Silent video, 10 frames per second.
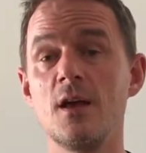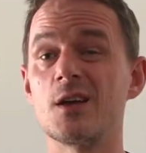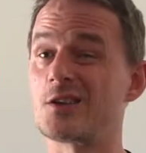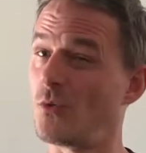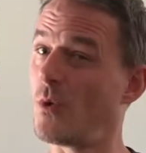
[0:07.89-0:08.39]

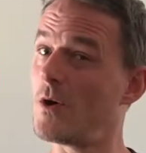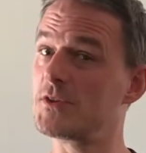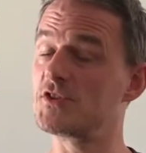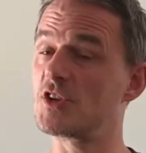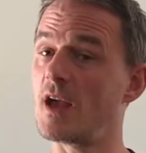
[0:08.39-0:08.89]
Because the world
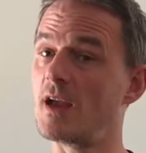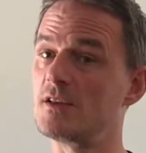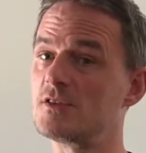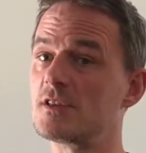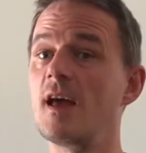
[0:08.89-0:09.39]
has
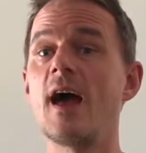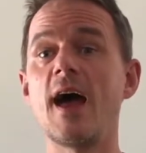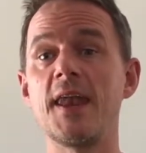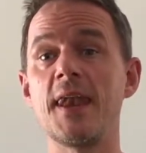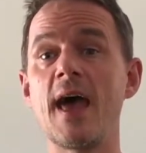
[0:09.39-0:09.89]
changed
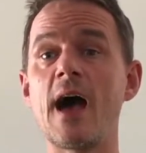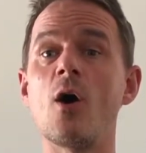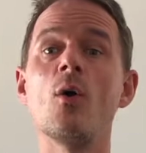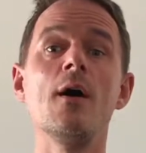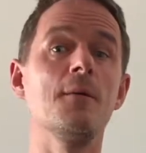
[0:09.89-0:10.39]
and
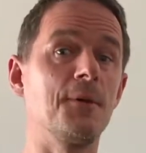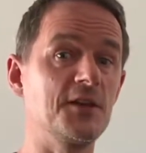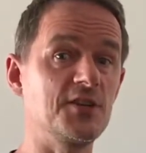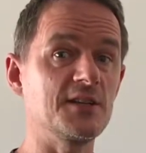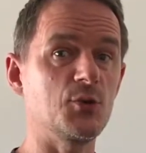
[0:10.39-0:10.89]
now
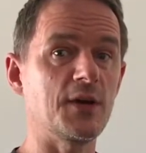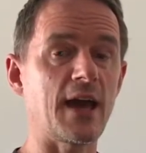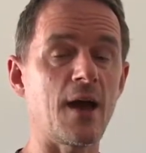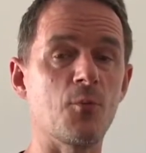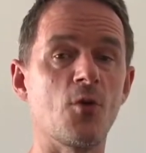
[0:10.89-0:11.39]
pitching to a
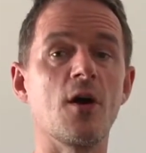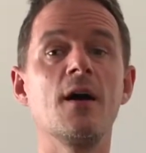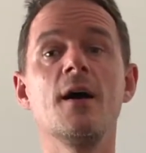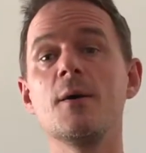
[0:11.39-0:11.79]
camera,